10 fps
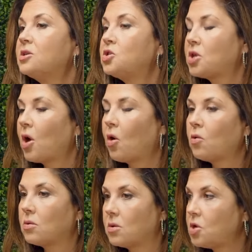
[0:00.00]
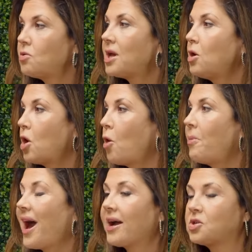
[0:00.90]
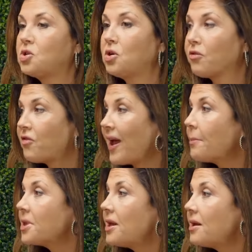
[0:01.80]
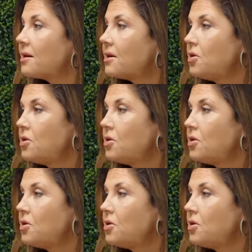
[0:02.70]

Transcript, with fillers: so you can go back to your family,